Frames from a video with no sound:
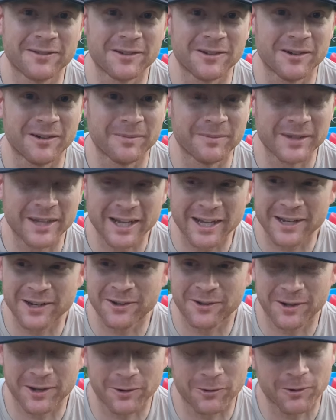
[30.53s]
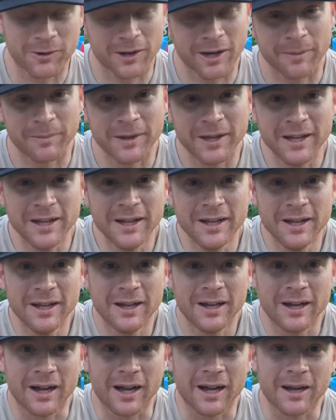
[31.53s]
Told him, I grew up
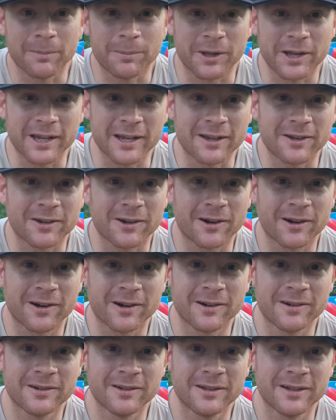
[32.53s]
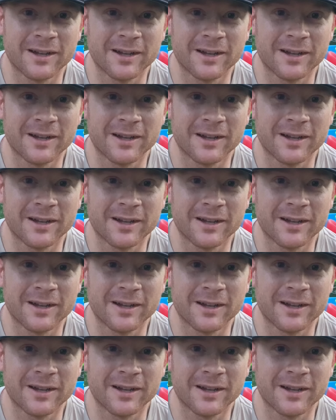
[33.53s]
playing guitar